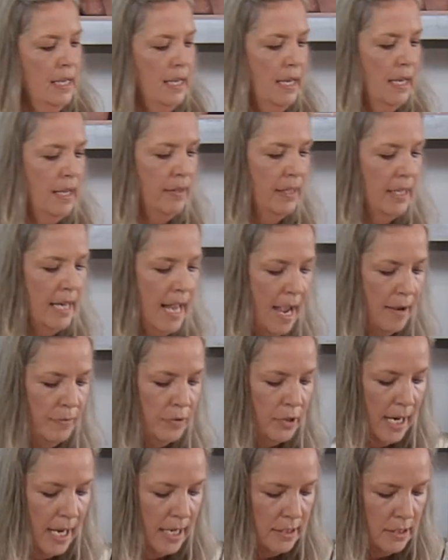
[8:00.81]
And then
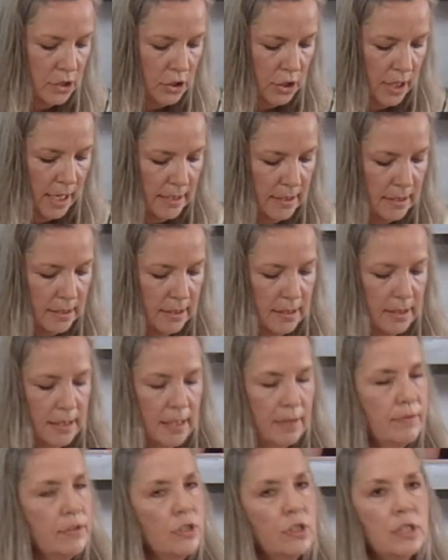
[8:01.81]
after it has a chance to
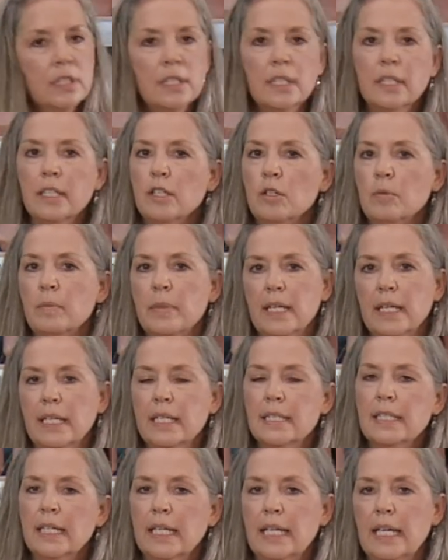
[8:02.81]
stiffen just a little bit,
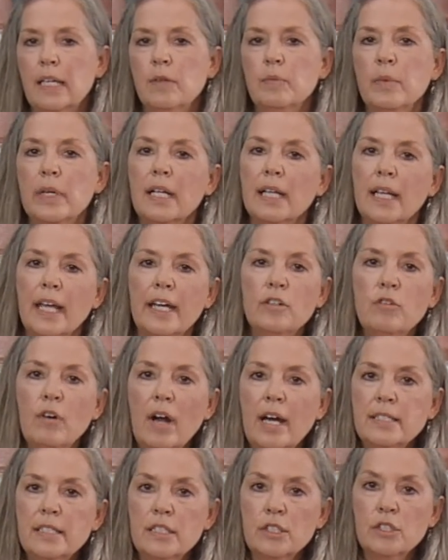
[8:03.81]
because again, when clay
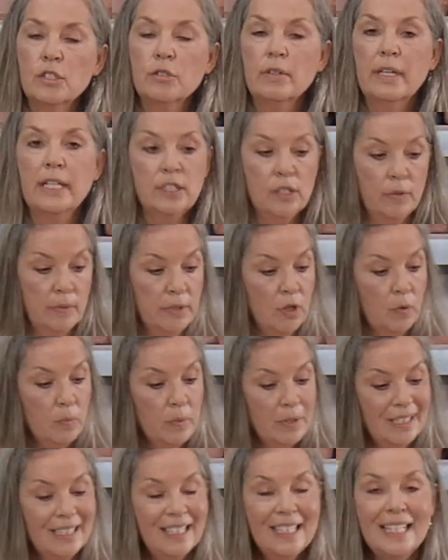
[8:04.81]
dries, it shrinks. So we don't
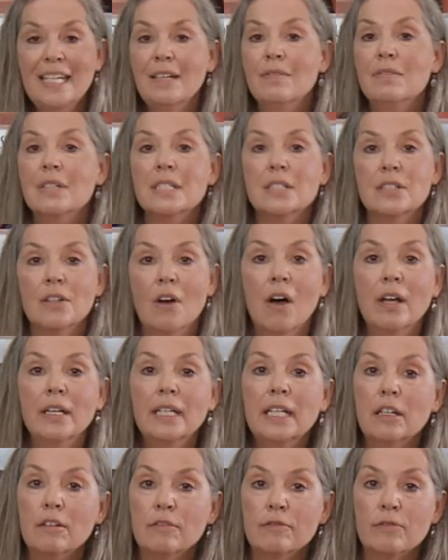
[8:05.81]
want to leave this on
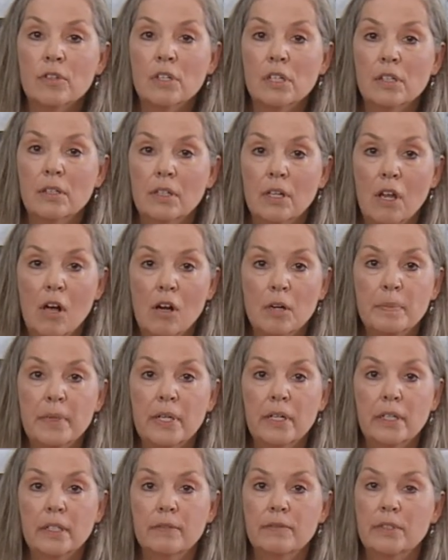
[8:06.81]
here for a long
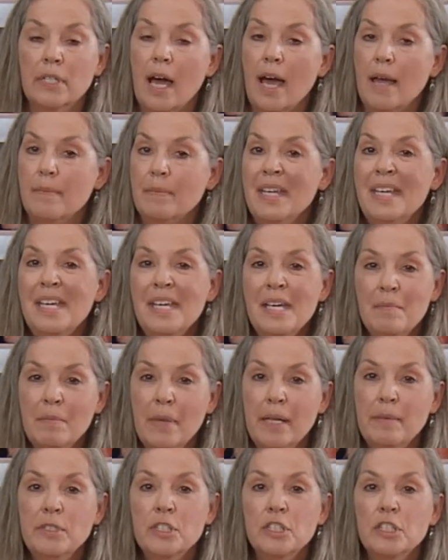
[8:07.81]
period of time,
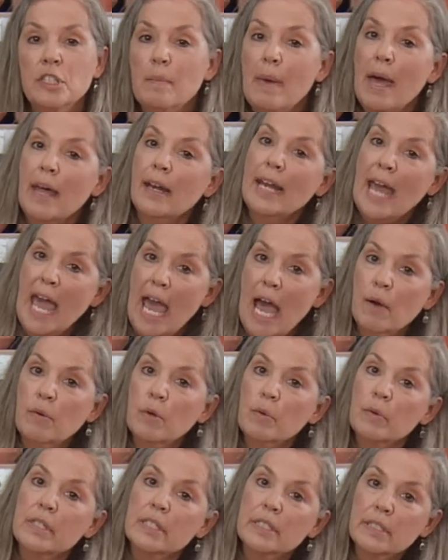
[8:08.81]
maybe just about an
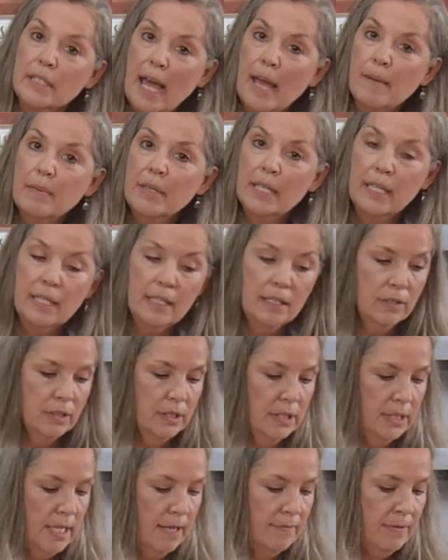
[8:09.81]
hour where the slab can get a little
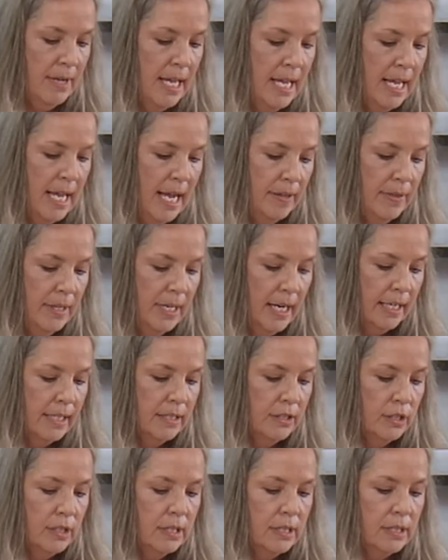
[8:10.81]
stiff. And then I
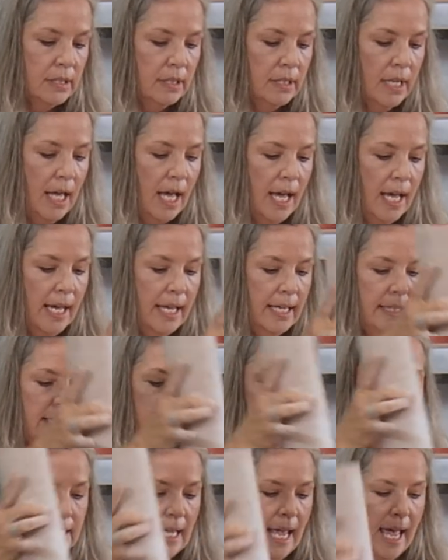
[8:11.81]
can just slide
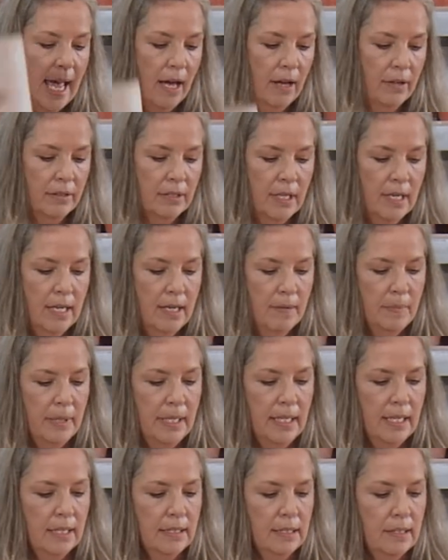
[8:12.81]
this out
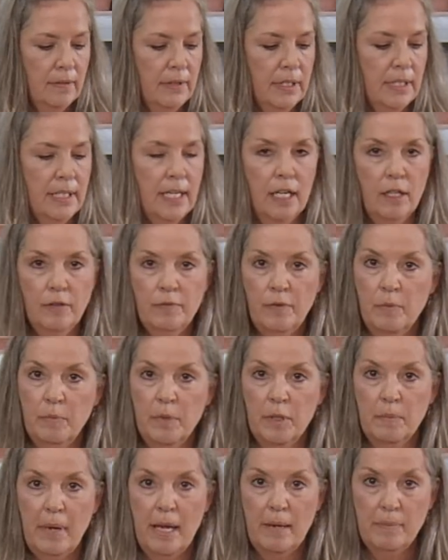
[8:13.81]
because of the telephone
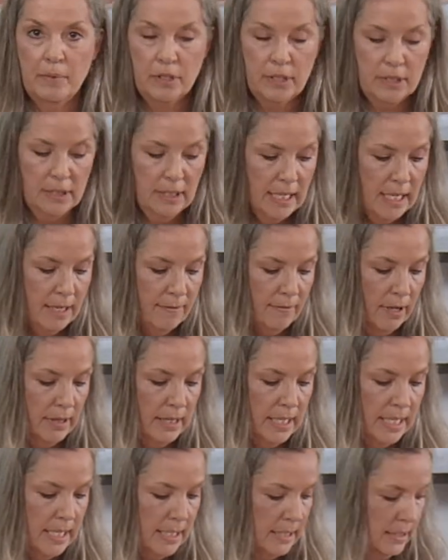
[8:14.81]
book paper sleeve
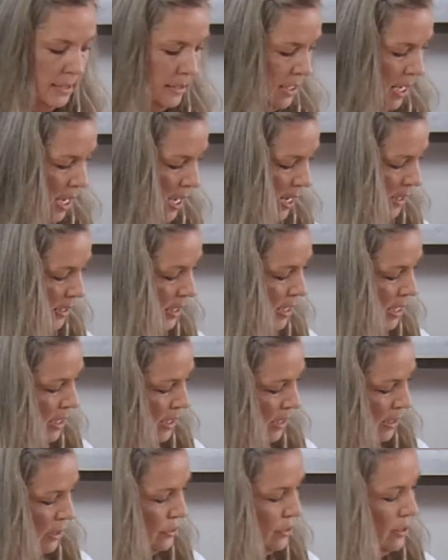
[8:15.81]
on the inside.
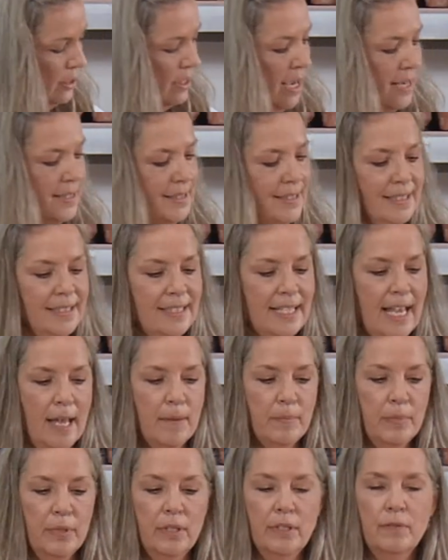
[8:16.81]
Here's a nice
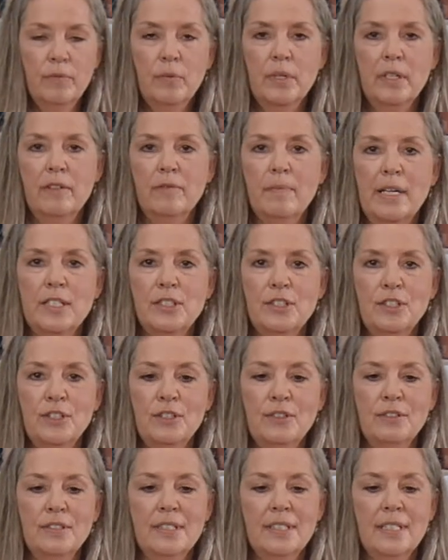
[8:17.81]
example of one of my
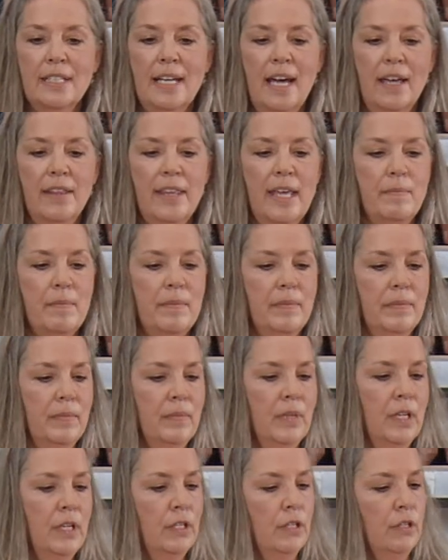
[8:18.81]
students and how they
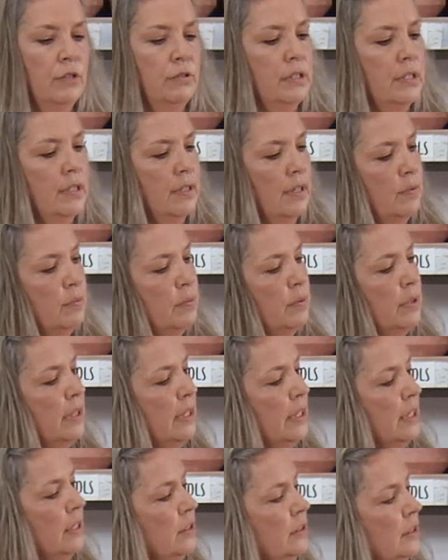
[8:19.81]

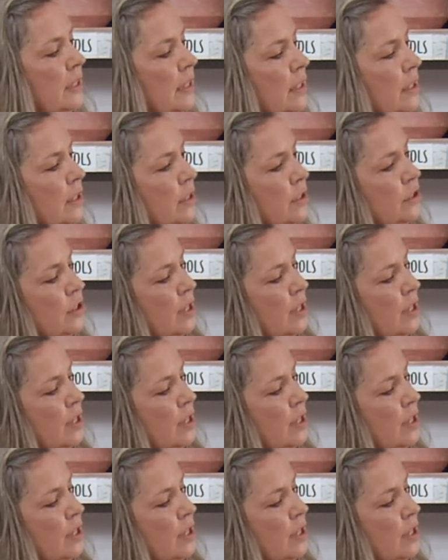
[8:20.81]
did a good